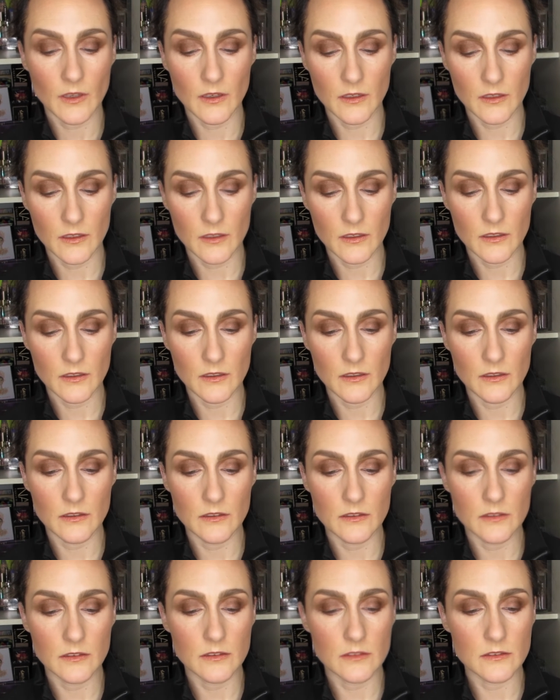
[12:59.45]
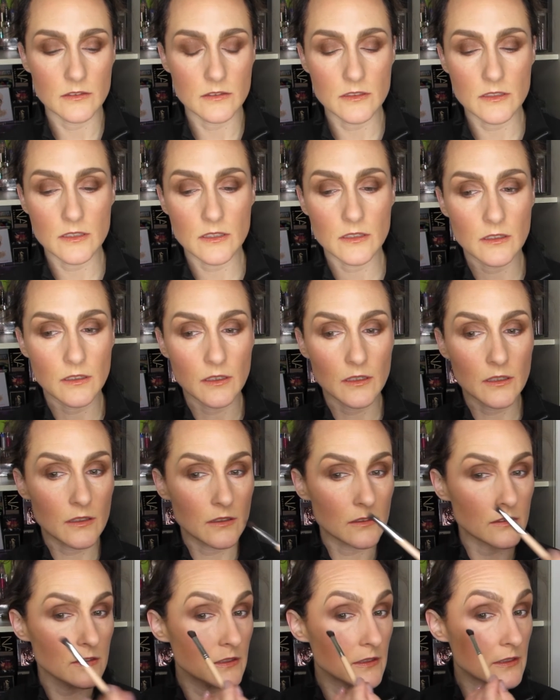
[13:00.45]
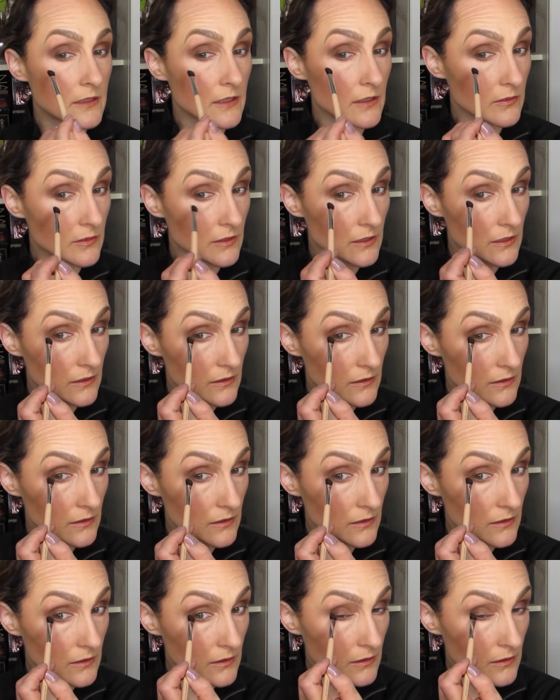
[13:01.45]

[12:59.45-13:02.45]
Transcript: And angling down again.